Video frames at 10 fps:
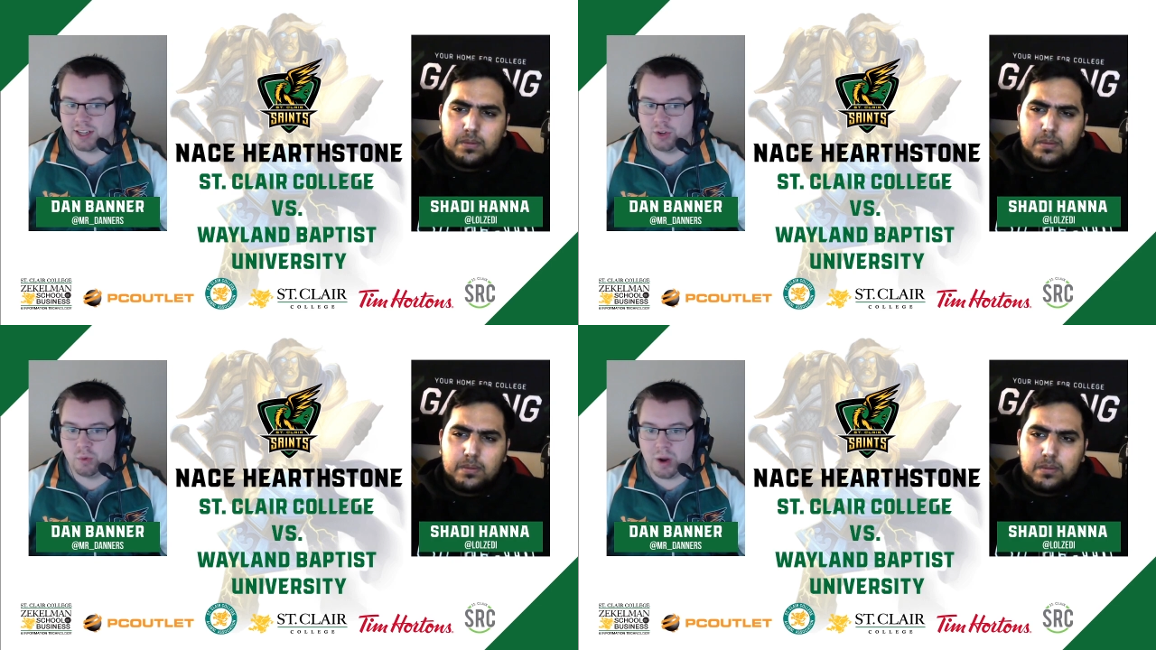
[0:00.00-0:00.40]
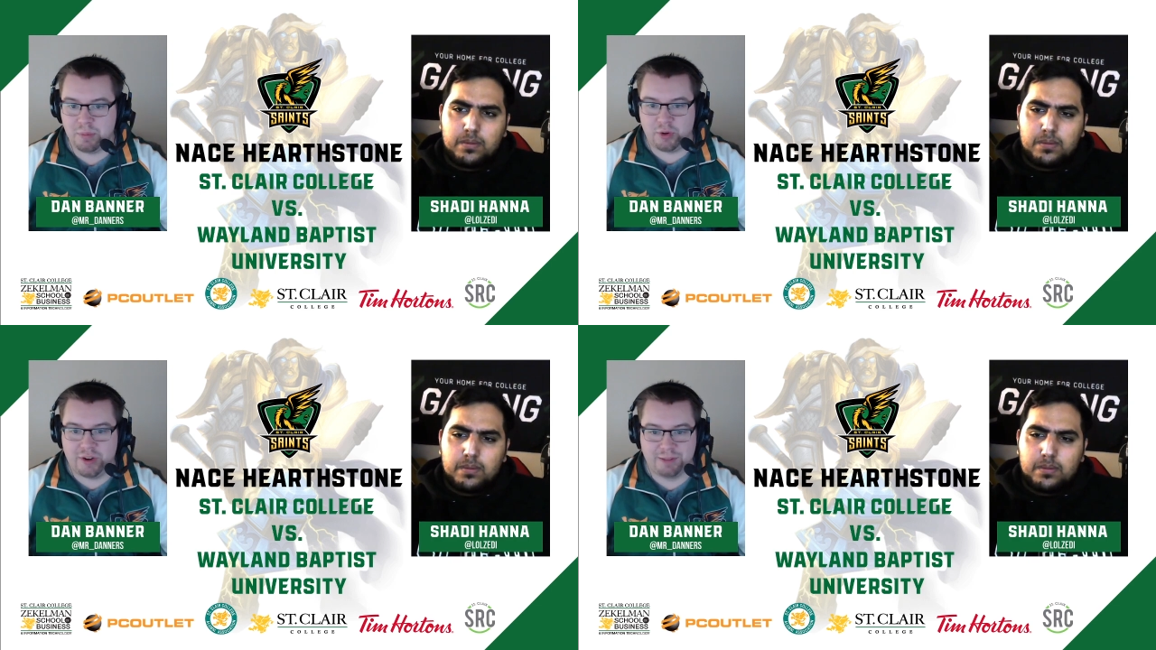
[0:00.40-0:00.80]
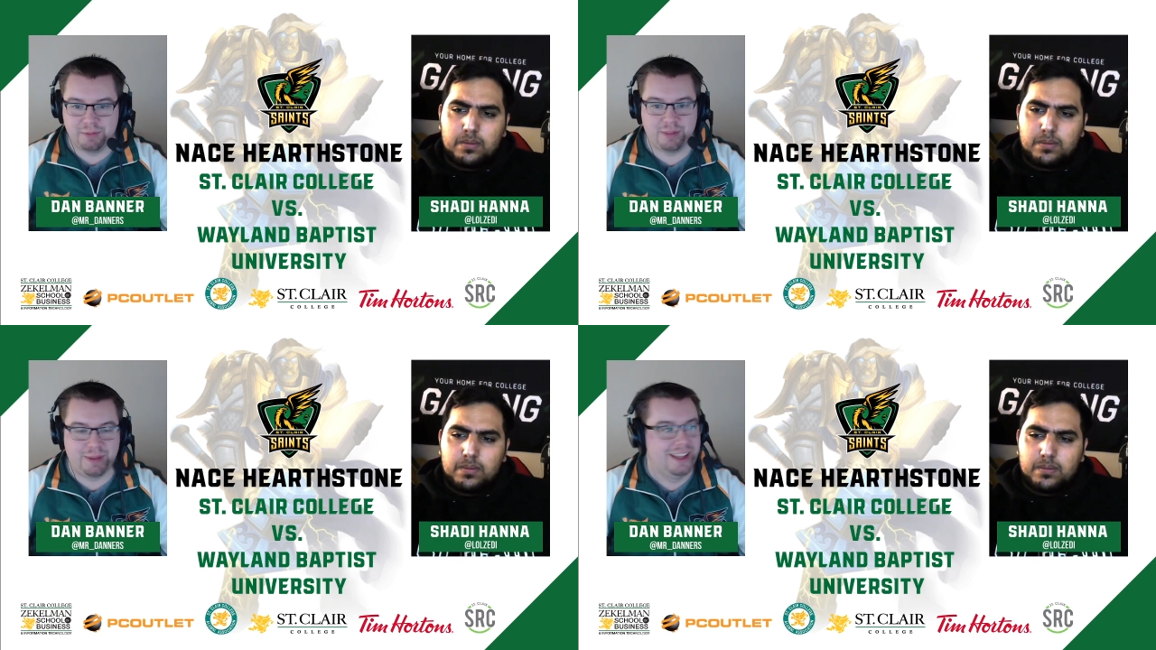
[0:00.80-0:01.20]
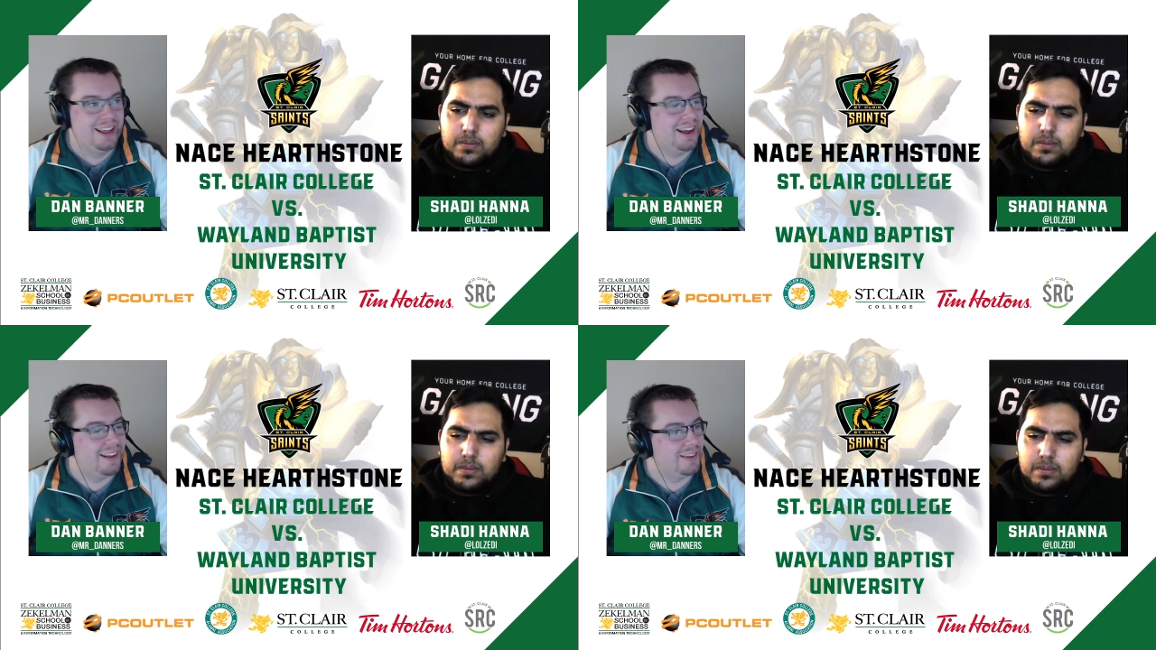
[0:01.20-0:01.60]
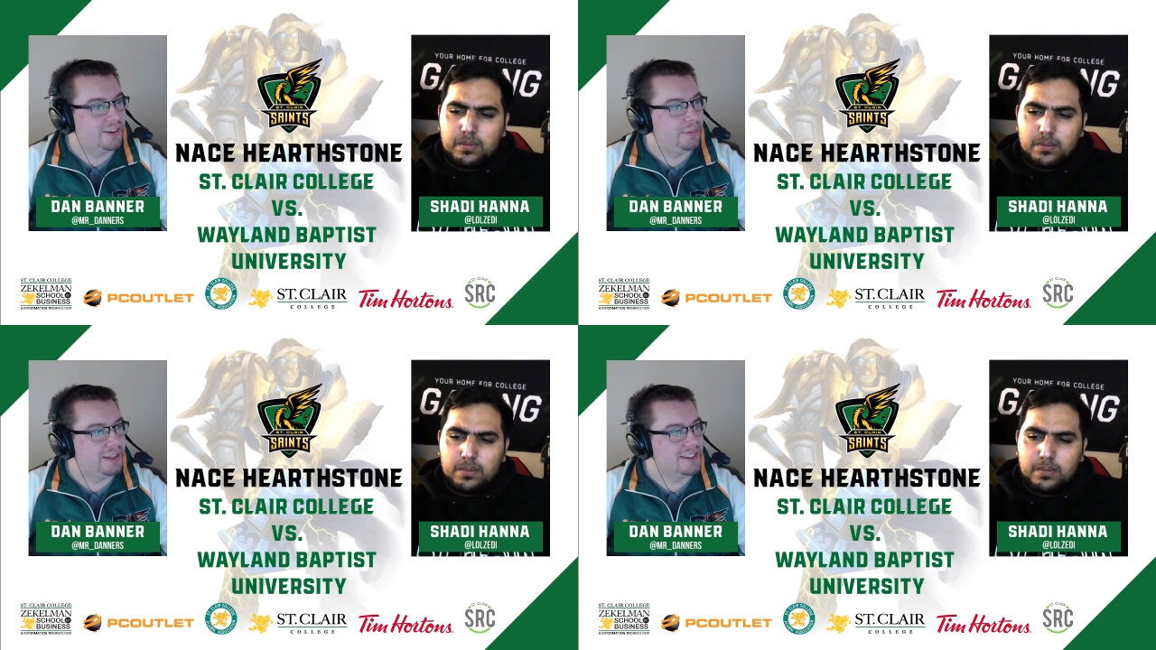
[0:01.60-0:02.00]
Speaker 1: cooperating with me a little bit
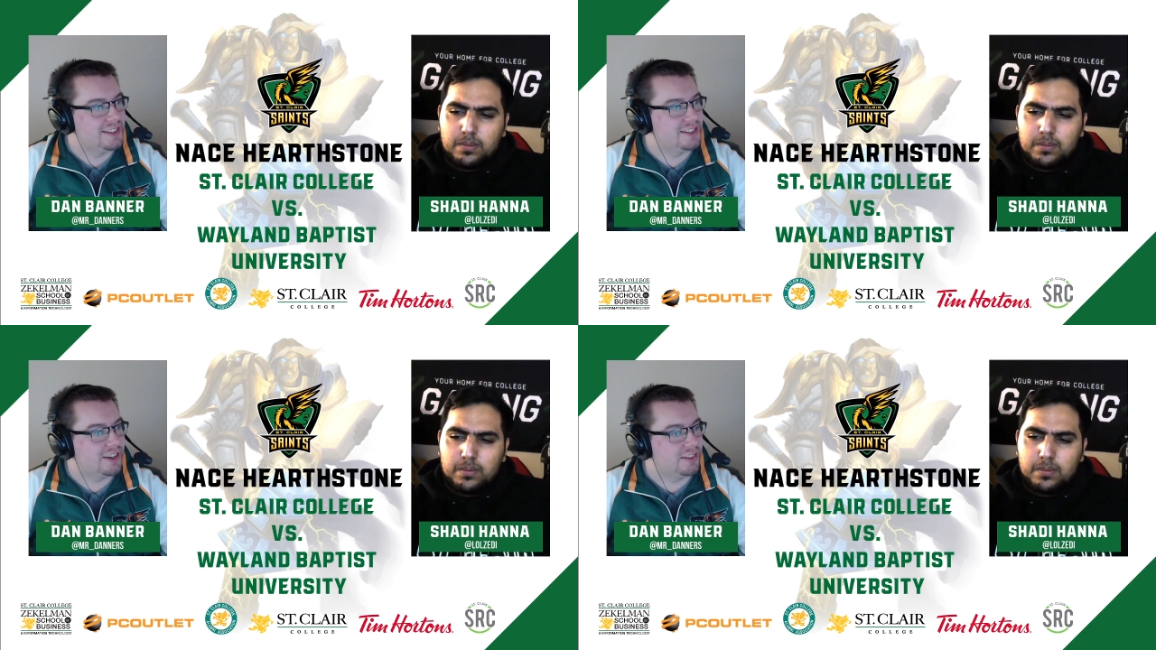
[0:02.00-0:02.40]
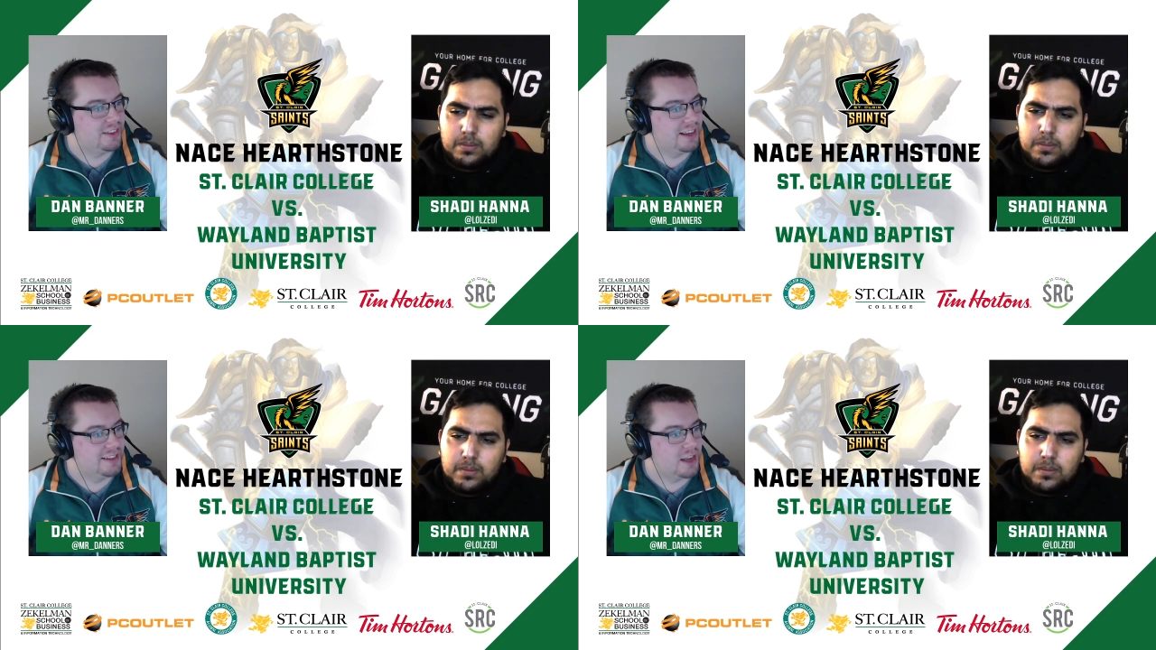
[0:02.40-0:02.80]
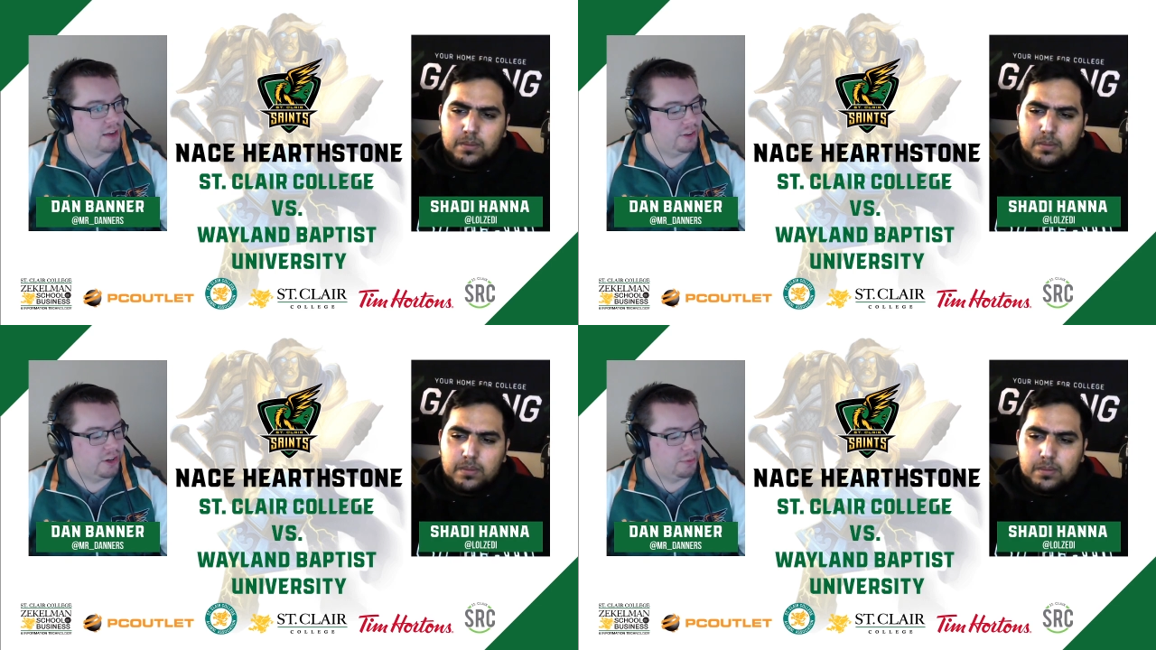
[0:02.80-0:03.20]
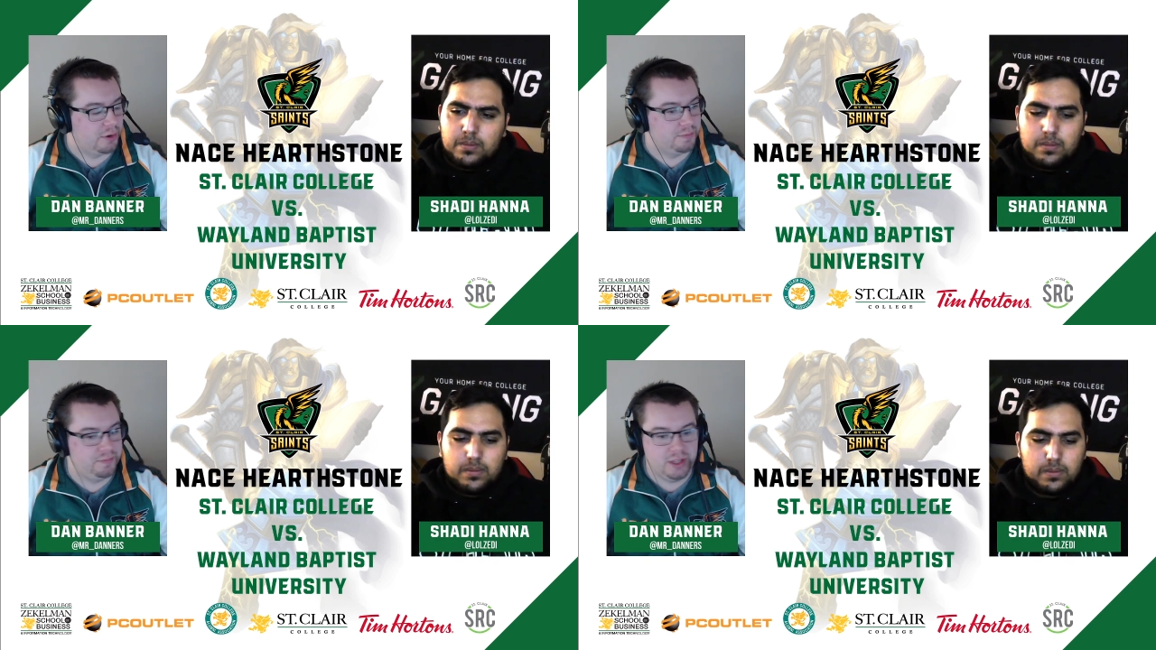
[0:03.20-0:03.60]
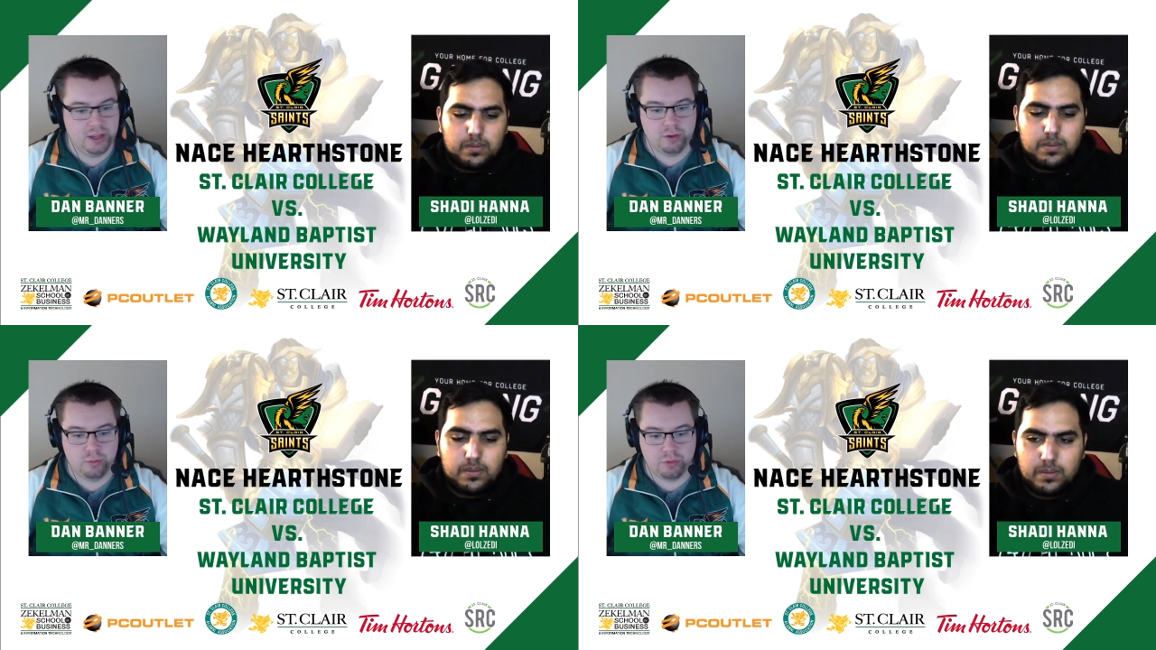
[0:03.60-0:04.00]
to start things off here, but
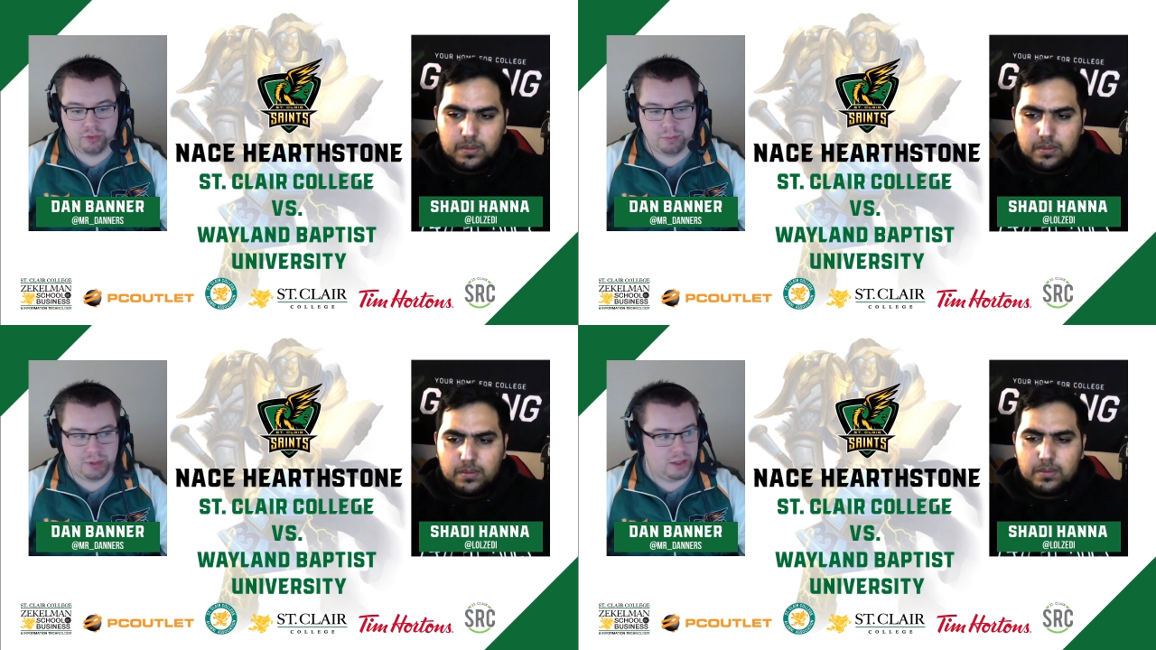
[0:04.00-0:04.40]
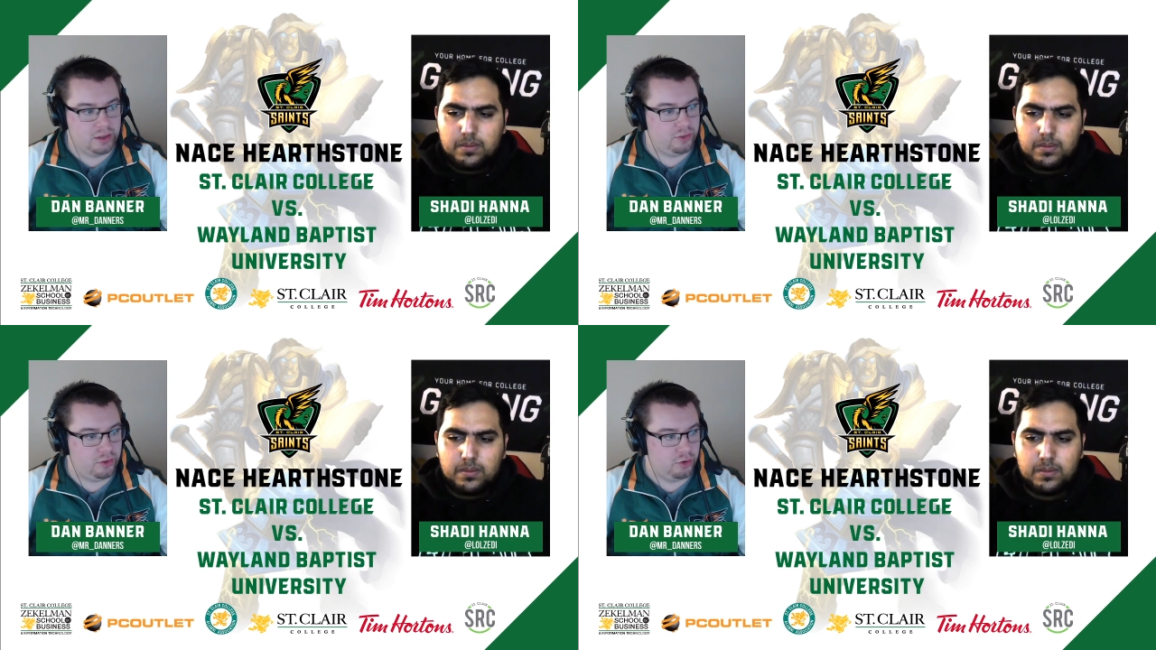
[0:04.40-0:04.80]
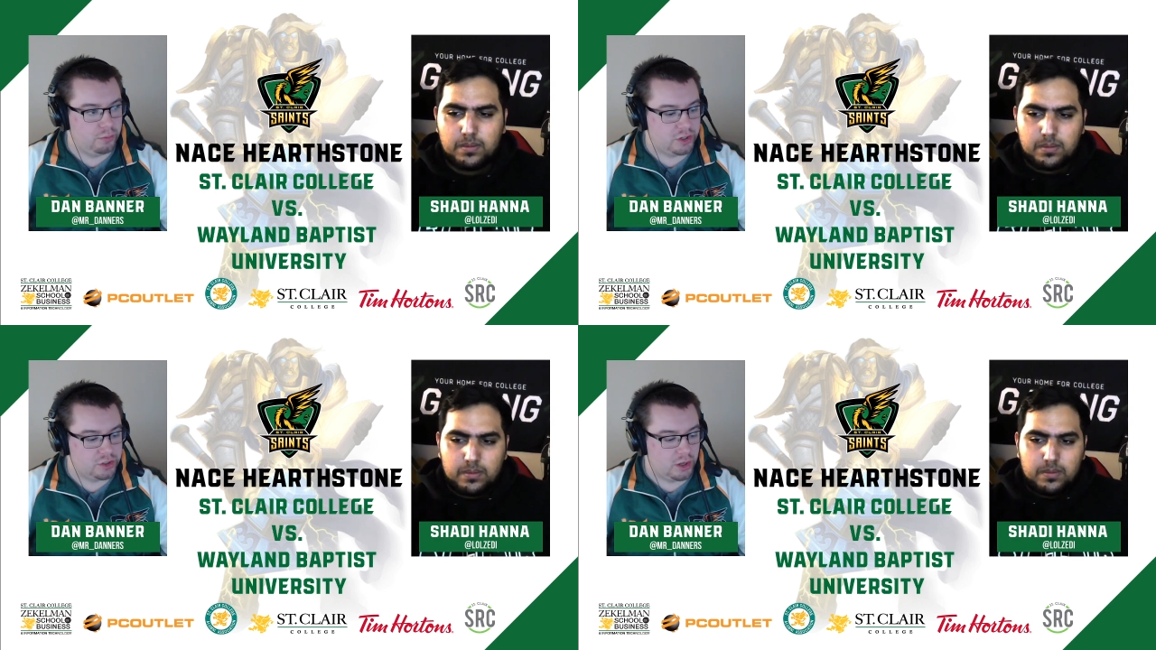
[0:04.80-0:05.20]
won't be too much longer.